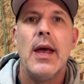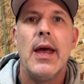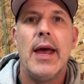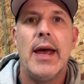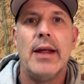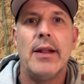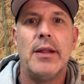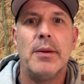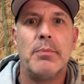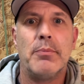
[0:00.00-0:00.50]

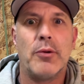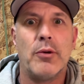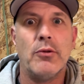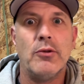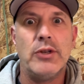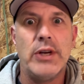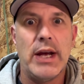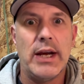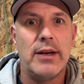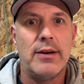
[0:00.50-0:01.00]
and the
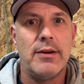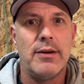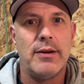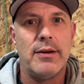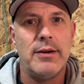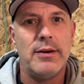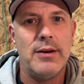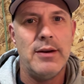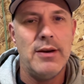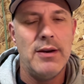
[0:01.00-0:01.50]
project
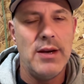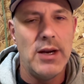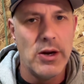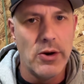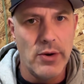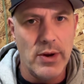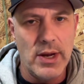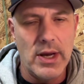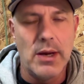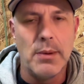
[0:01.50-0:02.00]

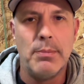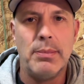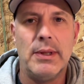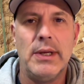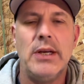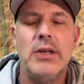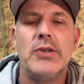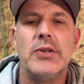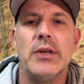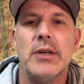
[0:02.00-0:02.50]
nearing
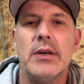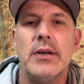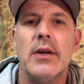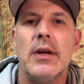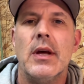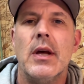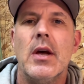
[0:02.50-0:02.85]
completion,